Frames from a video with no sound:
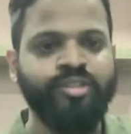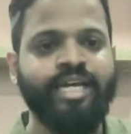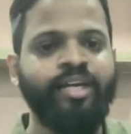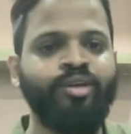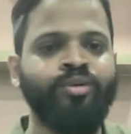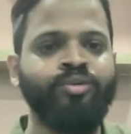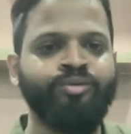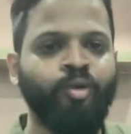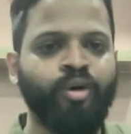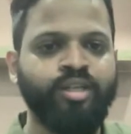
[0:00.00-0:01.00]
So then
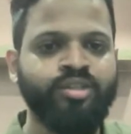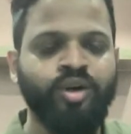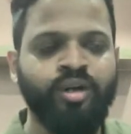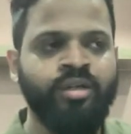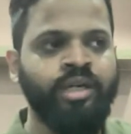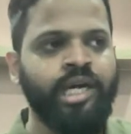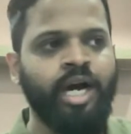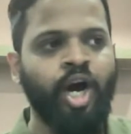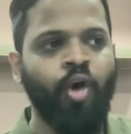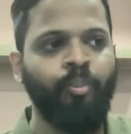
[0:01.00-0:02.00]
you focus on
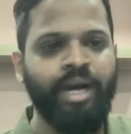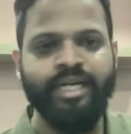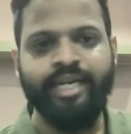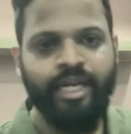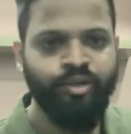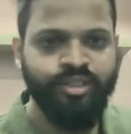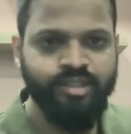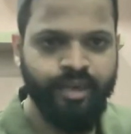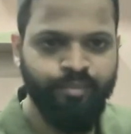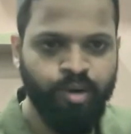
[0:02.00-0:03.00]
how better can you
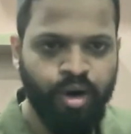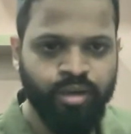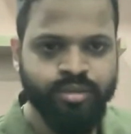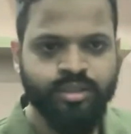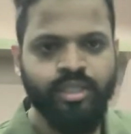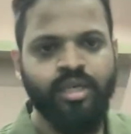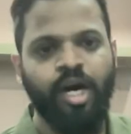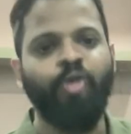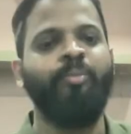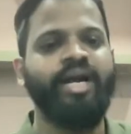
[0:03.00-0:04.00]
design blogs,
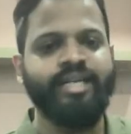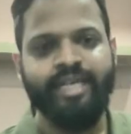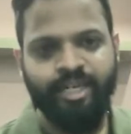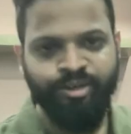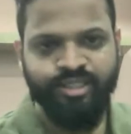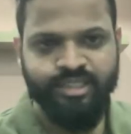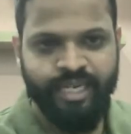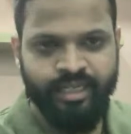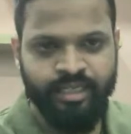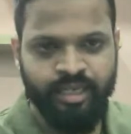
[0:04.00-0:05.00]
how better can you
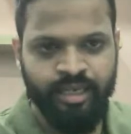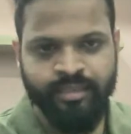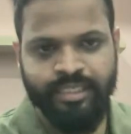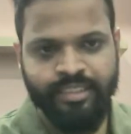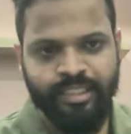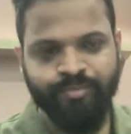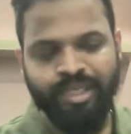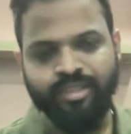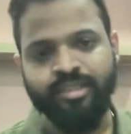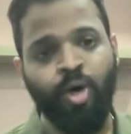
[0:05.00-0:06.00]
design the listing
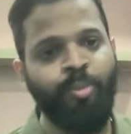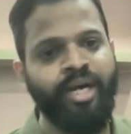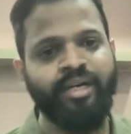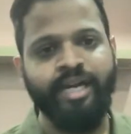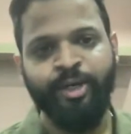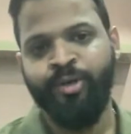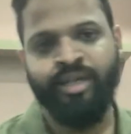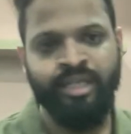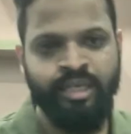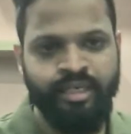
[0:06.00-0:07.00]
pages, how better can you
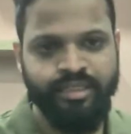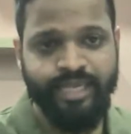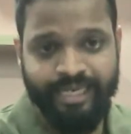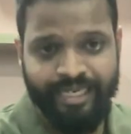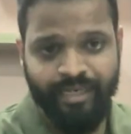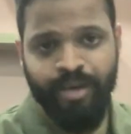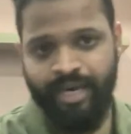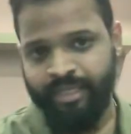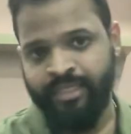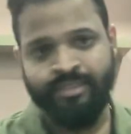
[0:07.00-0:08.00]
design lead
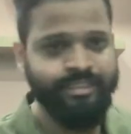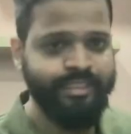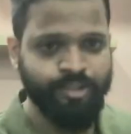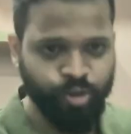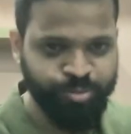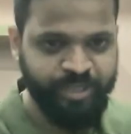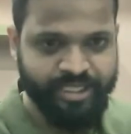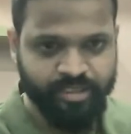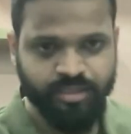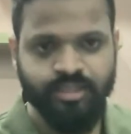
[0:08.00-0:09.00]
magnets, the resource
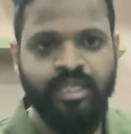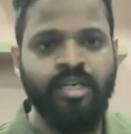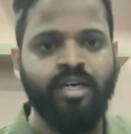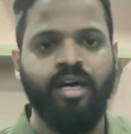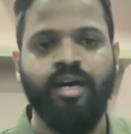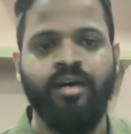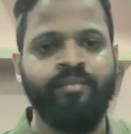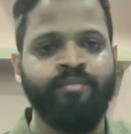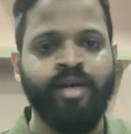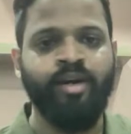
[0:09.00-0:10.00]
pages,
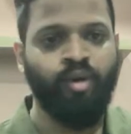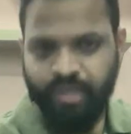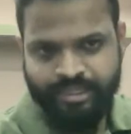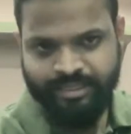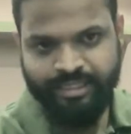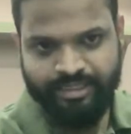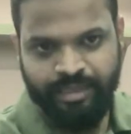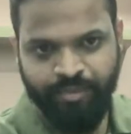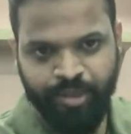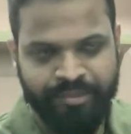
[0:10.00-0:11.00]
and all these things
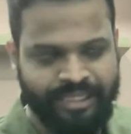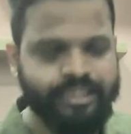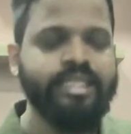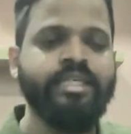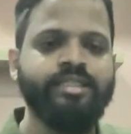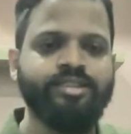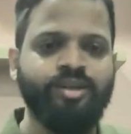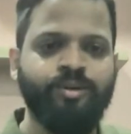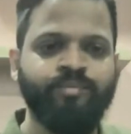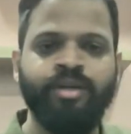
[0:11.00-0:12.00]
come into place.
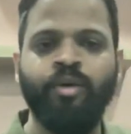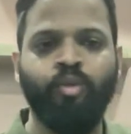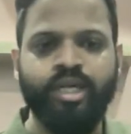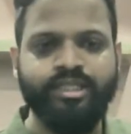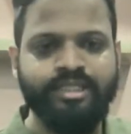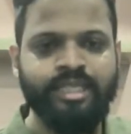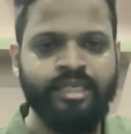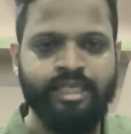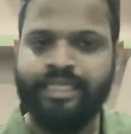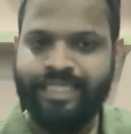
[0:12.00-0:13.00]
So what is
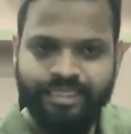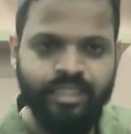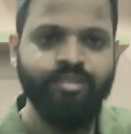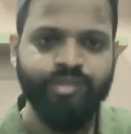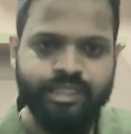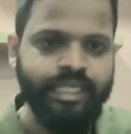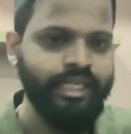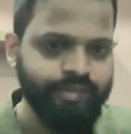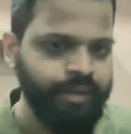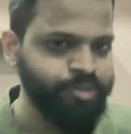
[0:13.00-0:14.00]
the reason for the
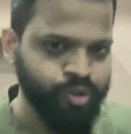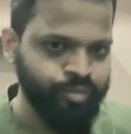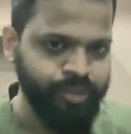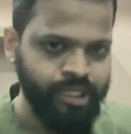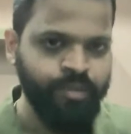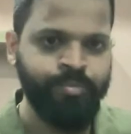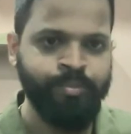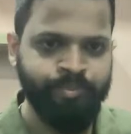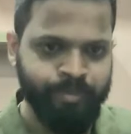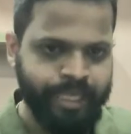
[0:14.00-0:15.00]
revamp should be
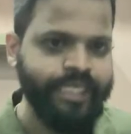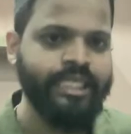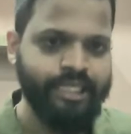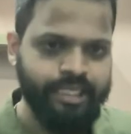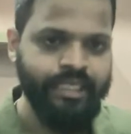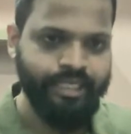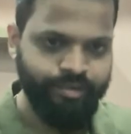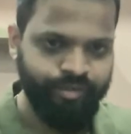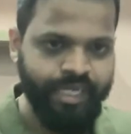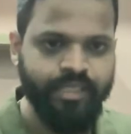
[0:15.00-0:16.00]
pretty clearly
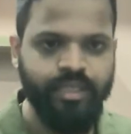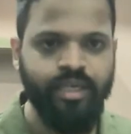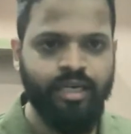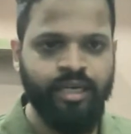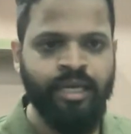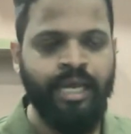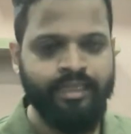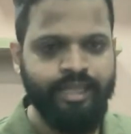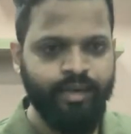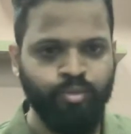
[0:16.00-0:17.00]
defined,
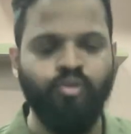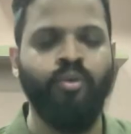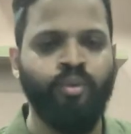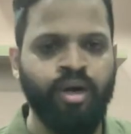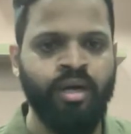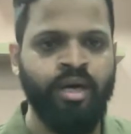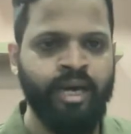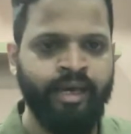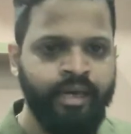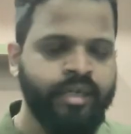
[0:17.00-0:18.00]
and then move
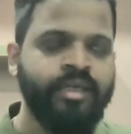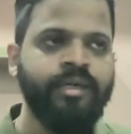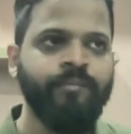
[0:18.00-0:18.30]
ahead.